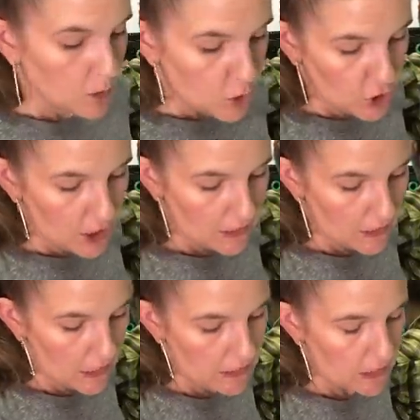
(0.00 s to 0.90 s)
Trying to get
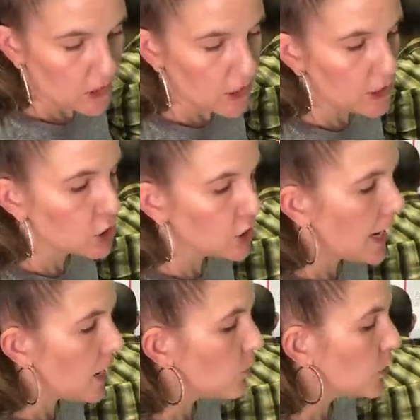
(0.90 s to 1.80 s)
out of here at a good
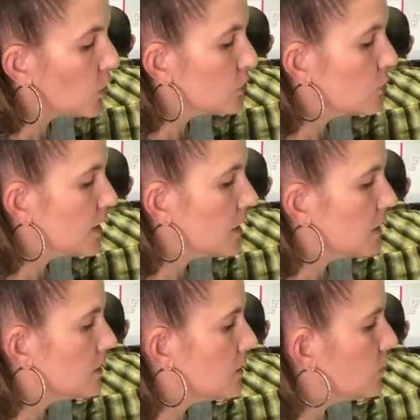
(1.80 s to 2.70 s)
hour so I can
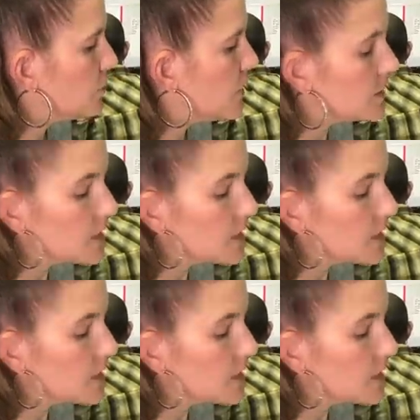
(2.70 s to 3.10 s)
get to those on